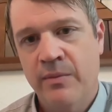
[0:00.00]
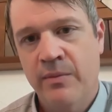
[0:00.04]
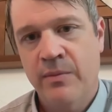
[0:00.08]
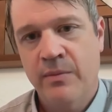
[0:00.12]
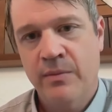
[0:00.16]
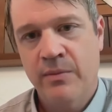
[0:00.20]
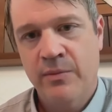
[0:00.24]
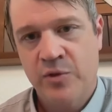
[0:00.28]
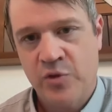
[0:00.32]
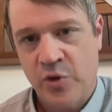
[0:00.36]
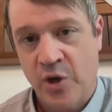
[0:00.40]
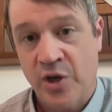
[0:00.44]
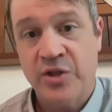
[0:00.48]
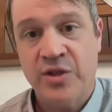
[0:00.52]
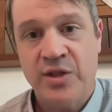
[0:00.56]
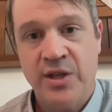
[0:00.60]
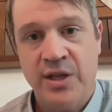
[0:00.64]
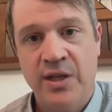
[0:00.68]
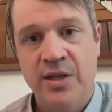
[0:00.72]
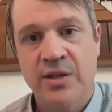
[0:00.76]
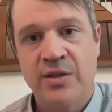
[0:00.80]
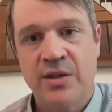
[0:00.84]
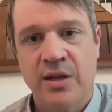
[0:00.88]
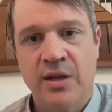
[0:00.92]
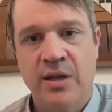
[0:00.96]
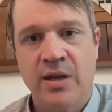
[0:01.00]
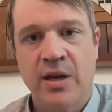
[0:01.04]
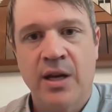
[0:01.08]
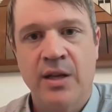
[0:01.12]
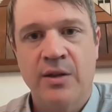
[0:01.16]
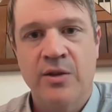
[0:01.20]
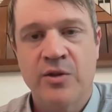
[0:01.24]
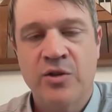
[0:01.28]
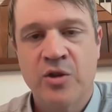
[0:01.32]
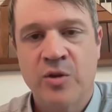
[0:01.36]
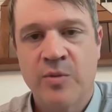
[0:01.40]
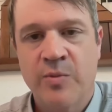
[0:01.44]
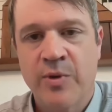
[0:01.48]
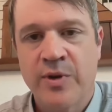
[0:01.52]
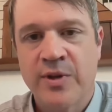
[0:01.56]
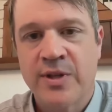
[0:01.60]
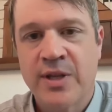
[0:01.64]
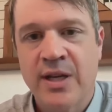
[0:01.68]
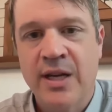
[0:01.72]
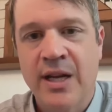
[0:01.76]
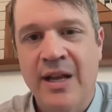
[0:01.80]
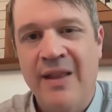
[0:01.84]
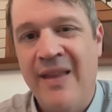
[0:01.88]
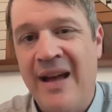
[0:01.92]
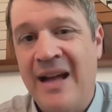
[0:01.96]
trustees and, and the
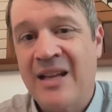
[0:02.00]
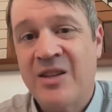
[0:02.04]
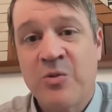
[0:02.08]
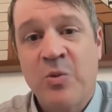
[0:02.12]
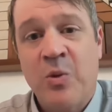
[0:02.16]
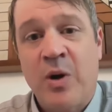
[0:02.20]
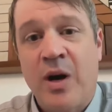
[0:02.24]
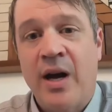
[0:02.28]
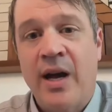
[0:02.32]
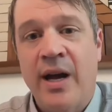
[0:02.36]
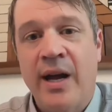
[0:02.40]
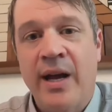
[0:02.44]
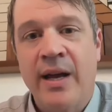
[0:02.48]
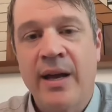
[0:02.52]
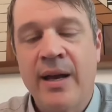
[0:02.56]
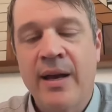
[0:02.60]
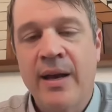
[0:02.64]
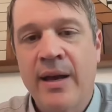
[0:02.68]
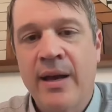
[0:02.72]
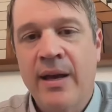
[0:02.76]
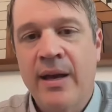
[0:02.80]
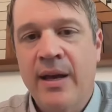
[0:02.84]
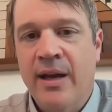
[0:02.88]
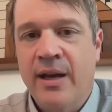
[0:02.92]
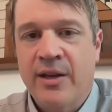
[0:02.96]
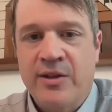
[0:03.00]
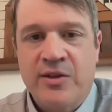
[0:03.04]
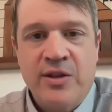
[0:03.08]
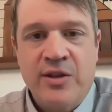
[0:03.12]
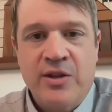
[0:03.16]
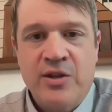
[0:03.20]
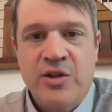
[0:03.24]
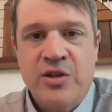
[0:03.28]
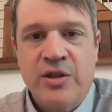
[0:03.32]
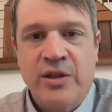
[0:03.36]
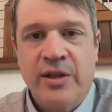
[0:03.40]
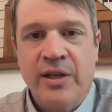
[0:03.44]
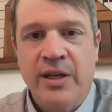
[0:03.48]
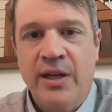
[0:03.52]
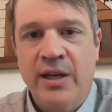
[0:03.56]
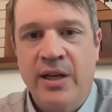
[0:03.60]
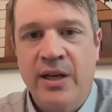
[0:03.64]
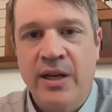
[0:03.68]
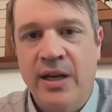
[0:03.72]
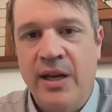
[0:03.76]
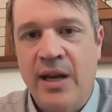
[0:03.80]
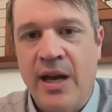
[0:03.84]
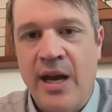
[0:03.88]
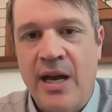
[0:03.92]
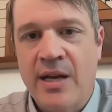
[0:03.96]
superintendent, and that's why essentially
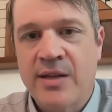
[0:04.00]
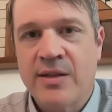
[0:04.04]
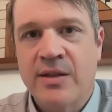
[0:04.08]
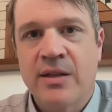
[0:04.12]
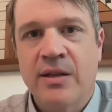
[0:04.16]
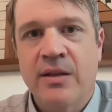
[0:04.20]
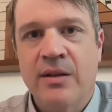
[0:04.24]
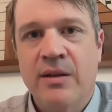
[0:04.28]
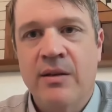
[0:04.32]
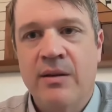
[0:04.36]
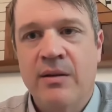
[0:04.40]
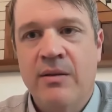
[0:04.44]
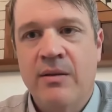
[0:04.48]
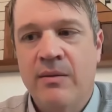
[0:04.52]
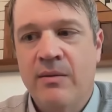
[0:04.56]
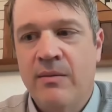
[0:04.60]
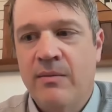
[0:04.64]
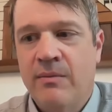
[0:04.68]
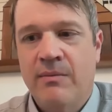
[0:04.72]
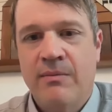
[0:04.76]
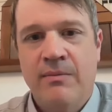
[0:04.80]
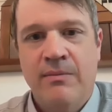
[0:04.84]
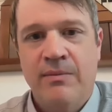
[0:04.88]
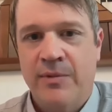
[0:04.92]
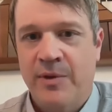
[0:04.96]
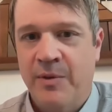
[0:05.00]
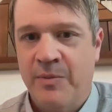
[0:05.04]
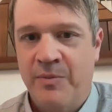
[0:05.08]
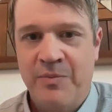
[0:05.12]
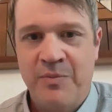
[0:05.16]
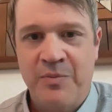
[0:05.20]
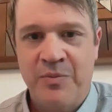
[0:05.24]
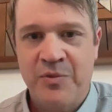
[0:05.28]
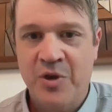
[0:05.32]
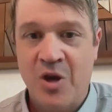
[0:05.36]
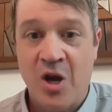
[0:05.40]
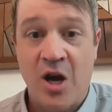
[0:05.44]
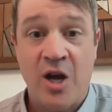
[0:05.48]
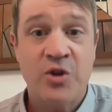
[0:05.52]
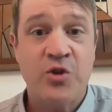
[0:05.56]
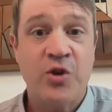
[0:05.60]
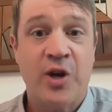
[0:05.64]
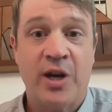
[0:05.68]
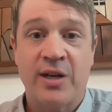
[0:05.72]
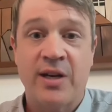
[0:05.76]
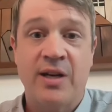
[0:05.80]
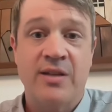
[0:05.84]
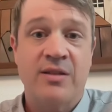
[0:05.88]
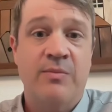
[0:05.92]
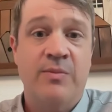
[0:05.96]
it hasn't the
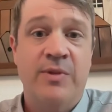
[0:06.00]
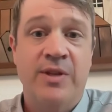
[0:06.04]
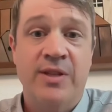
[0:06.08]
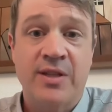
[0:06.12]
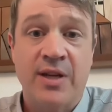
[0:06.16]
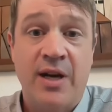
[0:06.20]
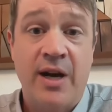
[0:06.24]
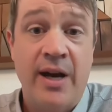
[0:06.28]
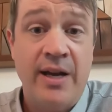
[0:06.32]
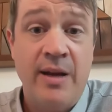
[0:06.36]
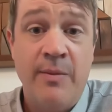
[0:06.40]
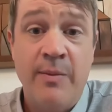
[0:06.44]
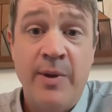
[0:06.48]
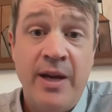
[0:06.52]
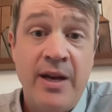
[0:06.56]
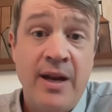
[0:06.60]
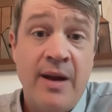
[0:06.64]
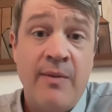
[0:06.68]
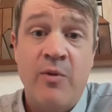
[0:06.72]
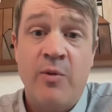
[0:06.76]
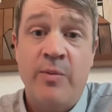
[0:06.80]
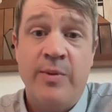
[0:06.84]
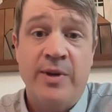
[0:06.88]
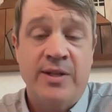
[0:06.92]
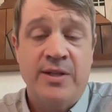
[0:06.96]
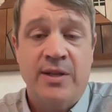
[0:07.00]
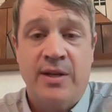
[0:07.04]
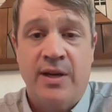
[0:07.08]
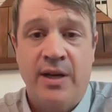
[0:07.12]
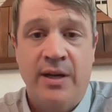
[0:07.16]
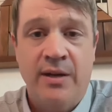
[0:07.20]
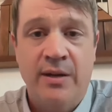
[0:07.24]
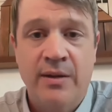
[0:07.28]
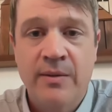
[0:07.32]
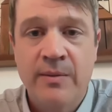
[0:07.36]
contract hasn't been signed. It may never be signed.